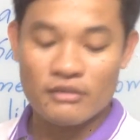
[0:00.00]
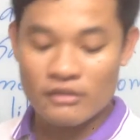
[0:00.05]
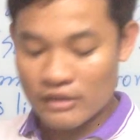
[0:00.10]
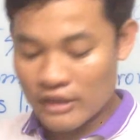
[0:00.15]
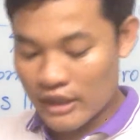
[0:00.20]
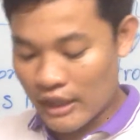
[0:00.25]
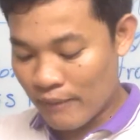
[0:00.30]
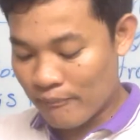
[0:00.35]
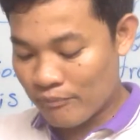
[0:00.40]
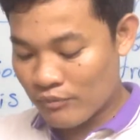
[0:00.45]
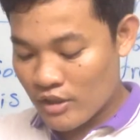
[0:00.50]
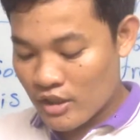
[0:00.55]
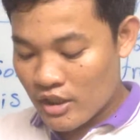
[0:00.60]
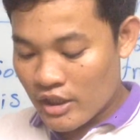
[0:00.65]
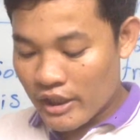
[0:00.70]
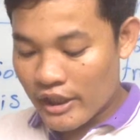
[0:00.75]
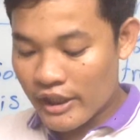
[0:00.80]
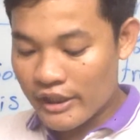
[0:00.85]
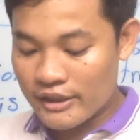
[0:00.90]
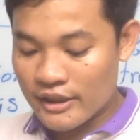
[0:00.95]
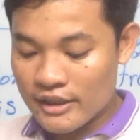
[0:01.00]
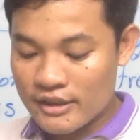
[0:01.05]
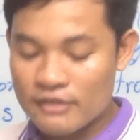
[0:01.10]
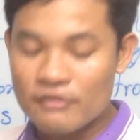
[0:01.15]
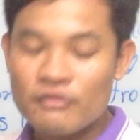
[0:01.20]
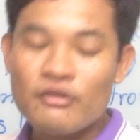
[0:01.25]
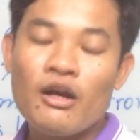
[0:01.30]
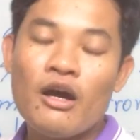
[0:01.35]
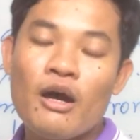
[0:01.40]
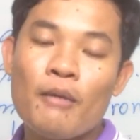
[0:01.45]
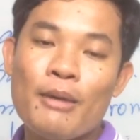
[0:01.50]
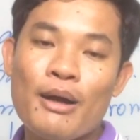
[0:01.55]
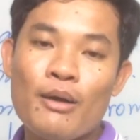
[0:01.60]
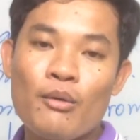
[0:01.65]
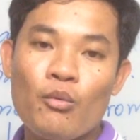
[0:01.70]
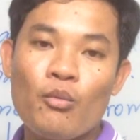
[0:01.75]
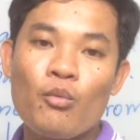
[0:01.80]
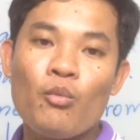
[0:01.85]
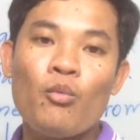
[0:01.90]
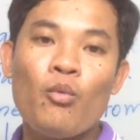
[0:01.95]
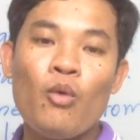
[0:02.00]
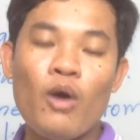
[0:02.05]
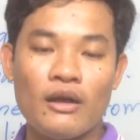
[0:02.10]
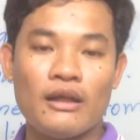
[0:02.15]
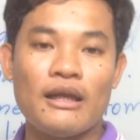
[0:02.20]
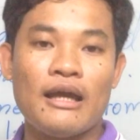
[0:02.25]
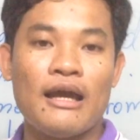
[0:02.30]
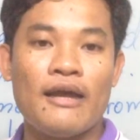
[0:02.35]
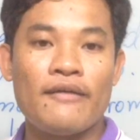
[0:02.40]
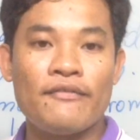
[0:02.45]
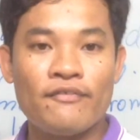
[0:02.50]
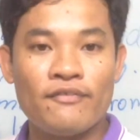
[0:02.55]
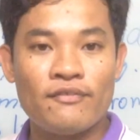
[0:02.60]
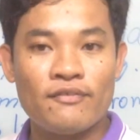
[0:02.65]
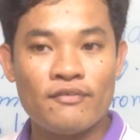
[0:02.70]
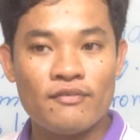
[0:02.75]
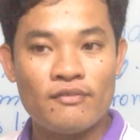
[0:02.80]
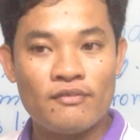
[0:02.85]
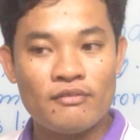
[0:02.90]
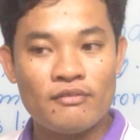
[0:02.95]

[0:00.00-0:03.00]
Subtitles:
Yeah. It is about what are